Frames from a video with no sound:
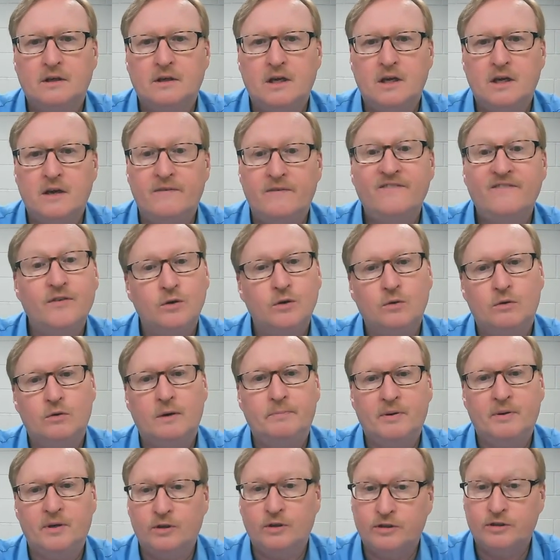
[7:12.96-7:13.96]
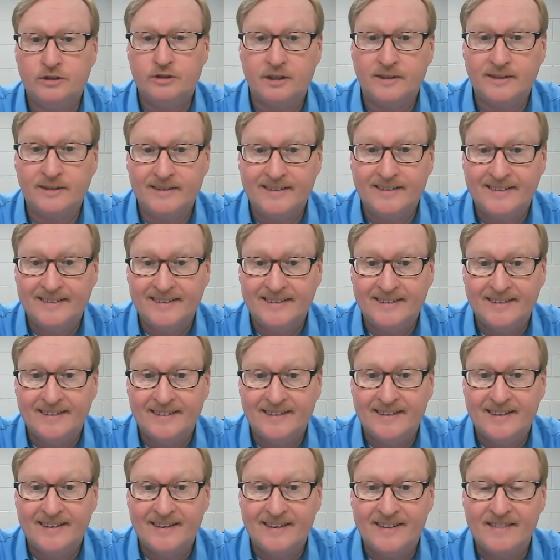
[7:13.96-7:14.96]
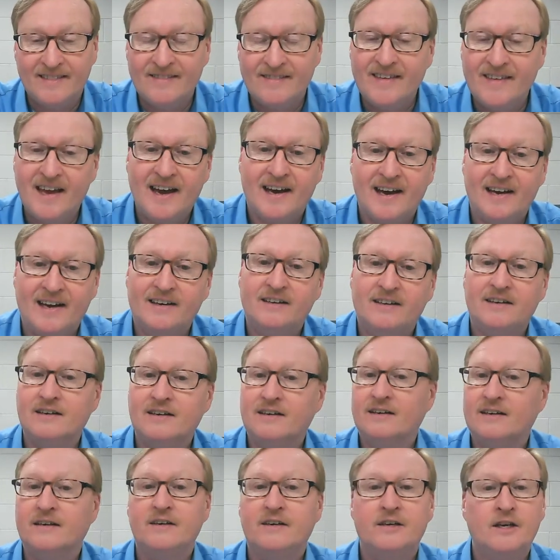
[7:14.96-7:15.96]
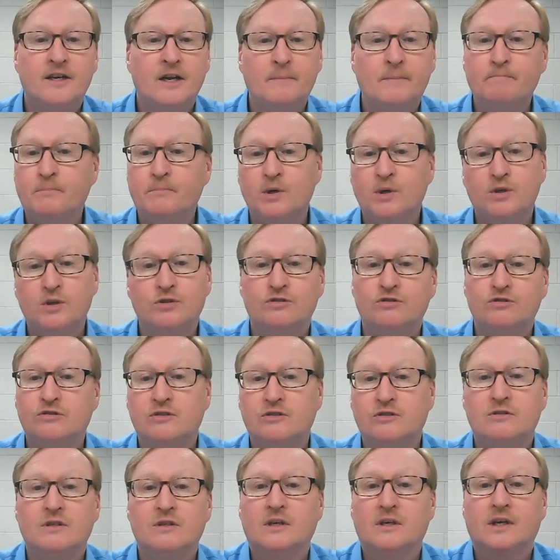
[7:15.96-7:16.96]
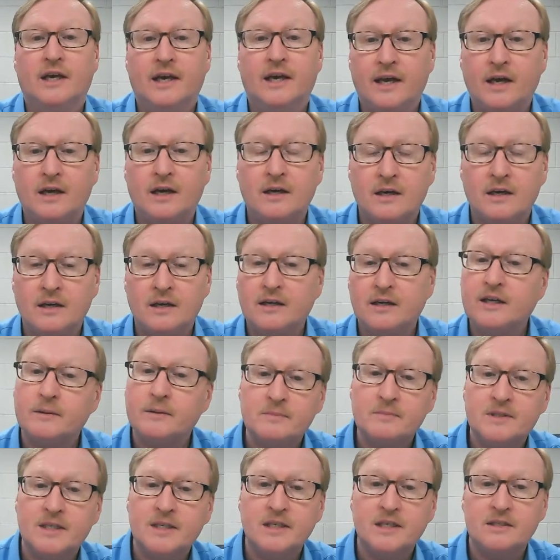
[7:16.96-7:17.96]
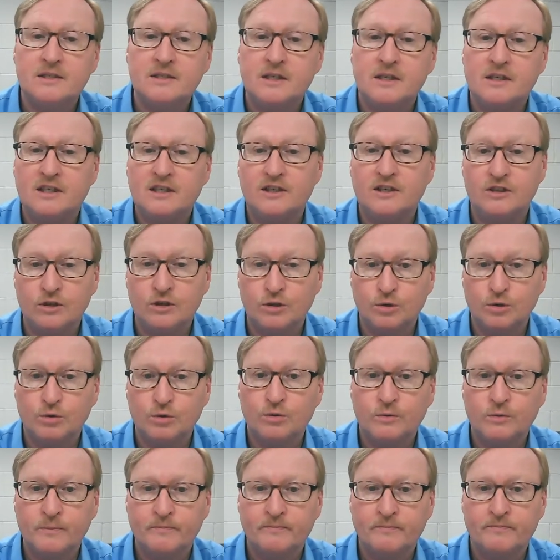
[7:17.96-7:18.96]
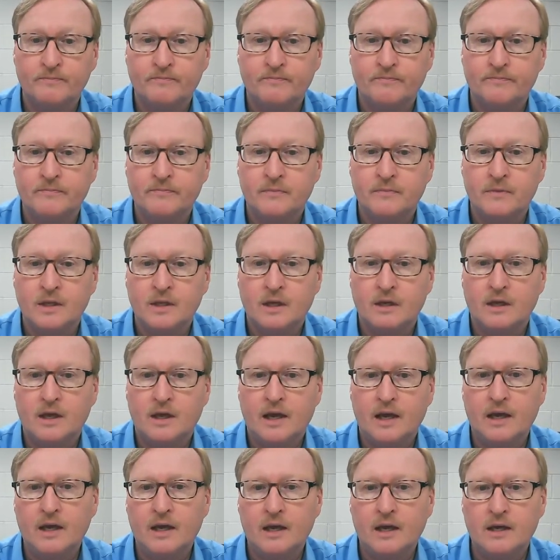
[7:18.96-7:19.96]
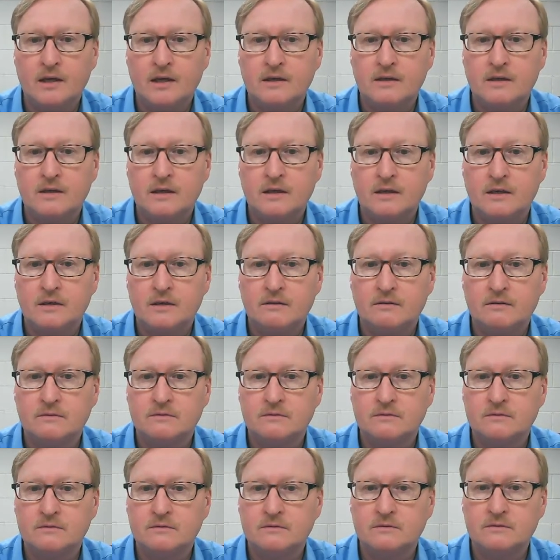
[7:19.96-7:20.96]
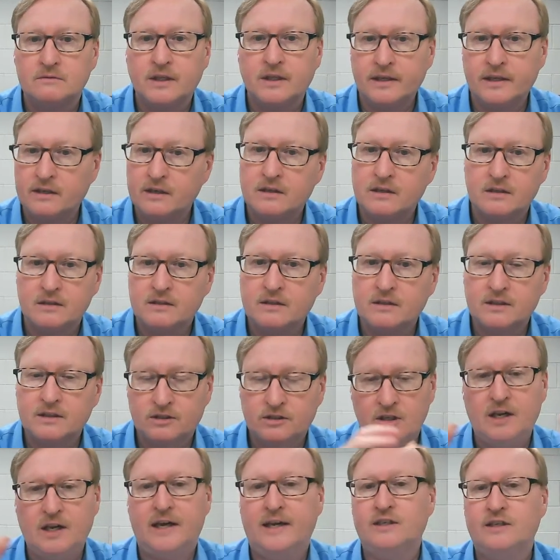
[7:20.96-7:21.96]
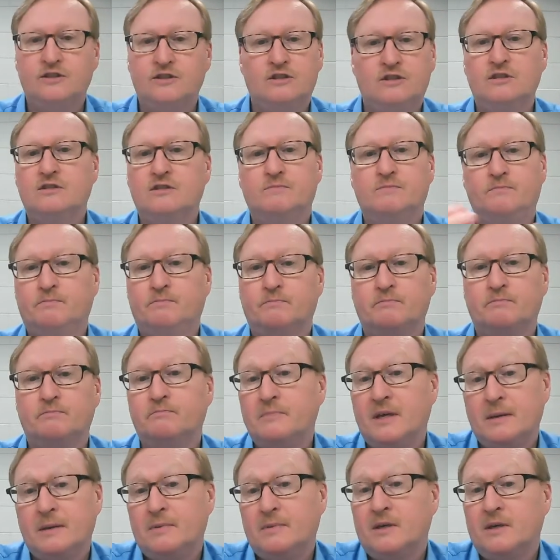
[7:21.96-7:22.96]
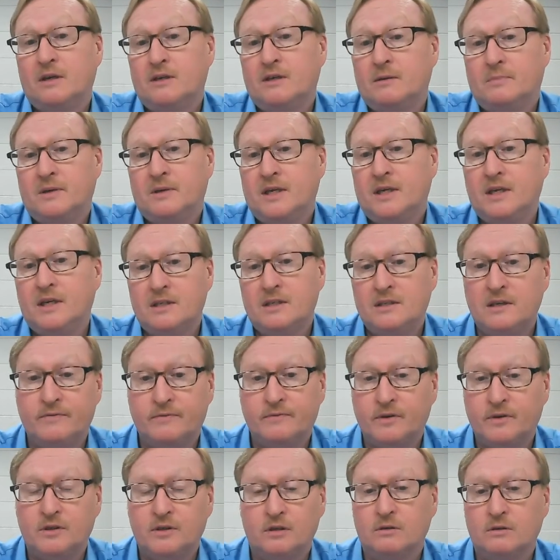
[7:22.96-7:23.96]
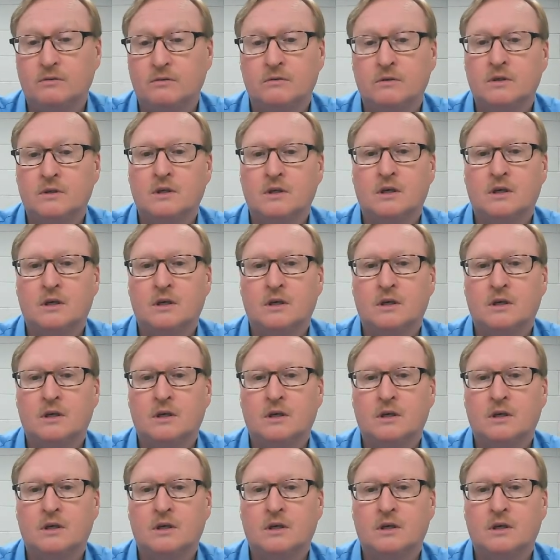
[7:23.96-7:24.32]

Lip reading: If you're a person that numbers comes easy to you, and then this class is maybe going to be easy for you.